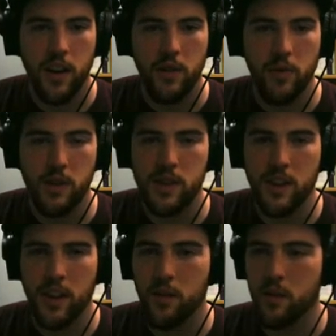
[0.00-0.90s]

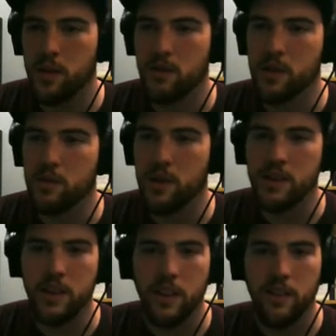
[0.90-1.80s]
Unfortunately, the one
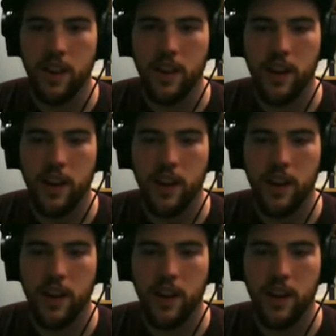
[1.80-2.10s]
Griswold's selling right